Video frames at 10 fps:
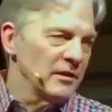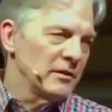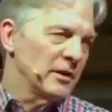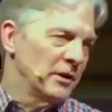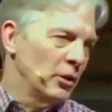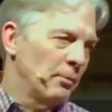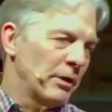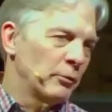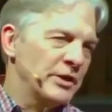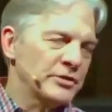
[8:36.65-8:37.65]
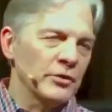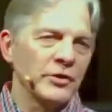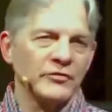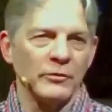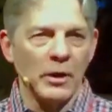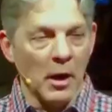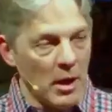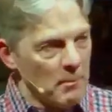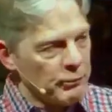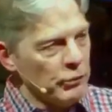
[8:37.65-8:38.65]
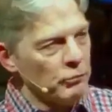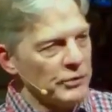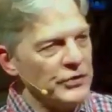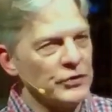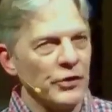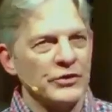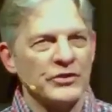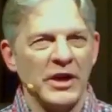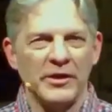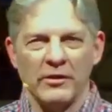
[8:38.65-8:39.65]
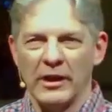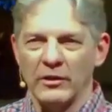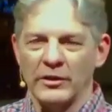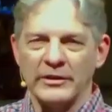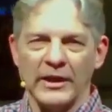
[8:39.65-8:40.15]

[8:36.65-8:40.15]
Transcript: I did a little bit of research from the Pew Research Center.